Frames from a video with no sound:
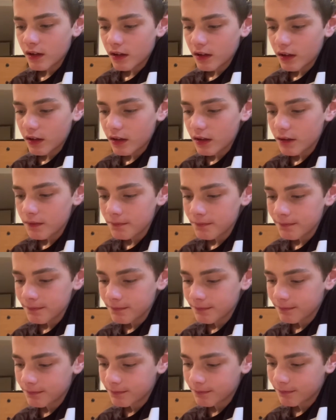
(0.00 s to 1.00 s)
um,
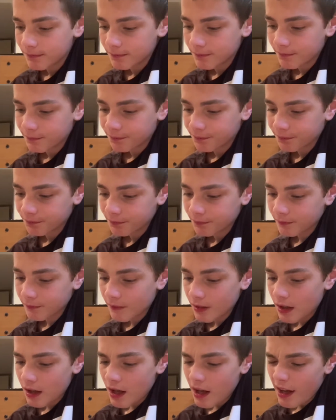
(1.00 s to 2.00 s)

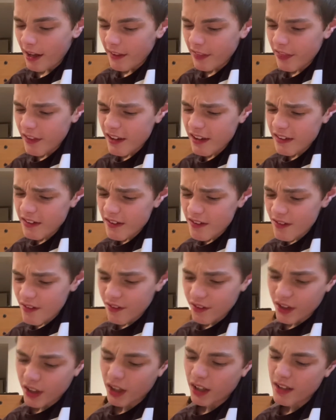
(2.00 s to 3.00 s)
I think this
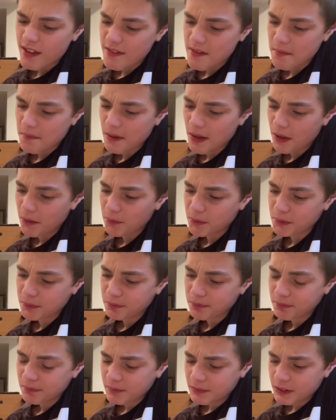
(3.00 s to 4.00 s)
is a concept album.